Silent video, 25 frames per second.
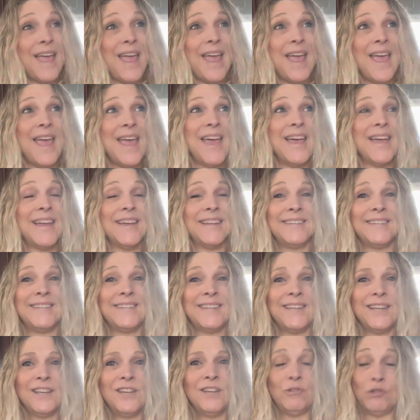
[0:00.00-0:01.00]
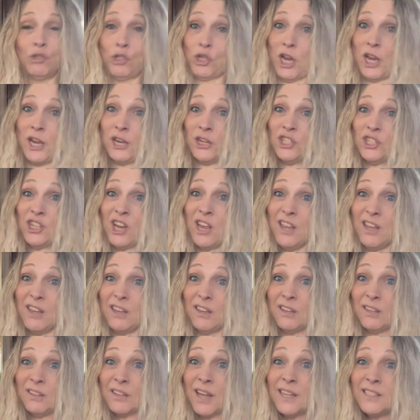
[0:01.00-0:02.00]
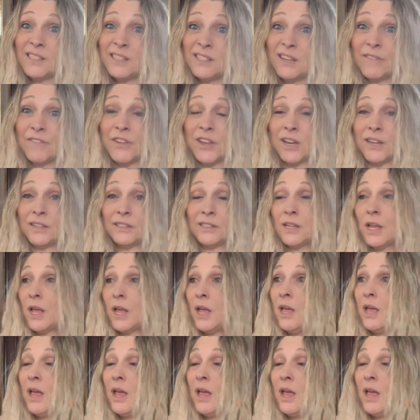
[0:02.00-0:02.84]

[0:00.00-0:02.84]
And Jay Shetty, that's evidence.